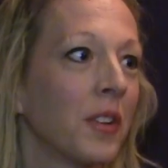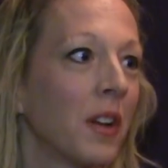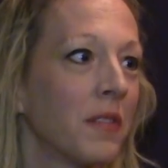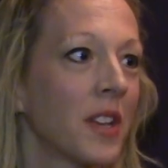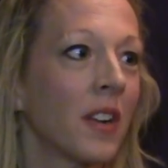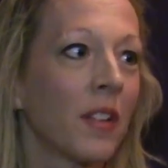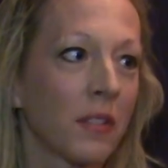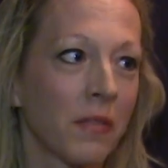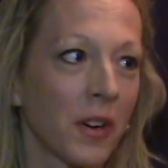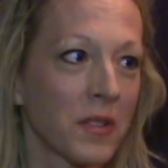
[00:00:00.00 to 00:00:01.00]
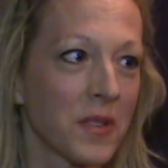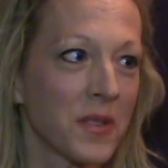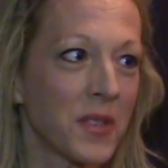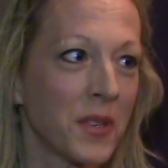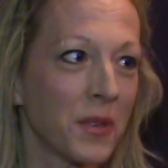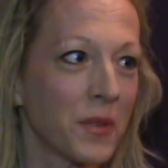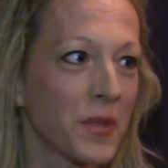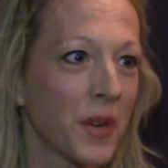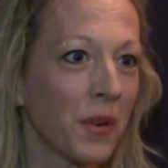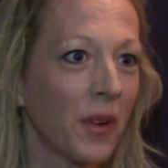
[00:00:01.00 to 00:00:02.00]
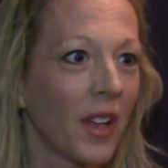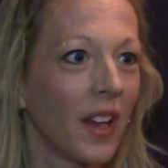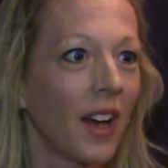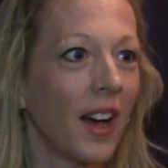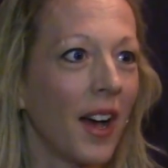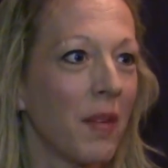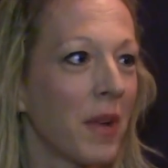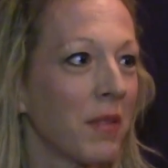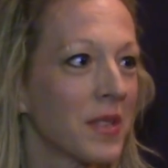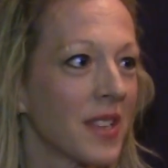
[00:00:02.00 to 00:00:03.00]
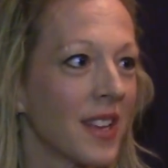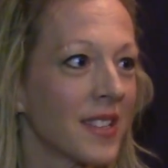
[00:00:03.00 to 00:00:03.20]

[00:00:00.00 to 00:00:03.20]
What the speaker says: You know, I've done other farces, too. So I would say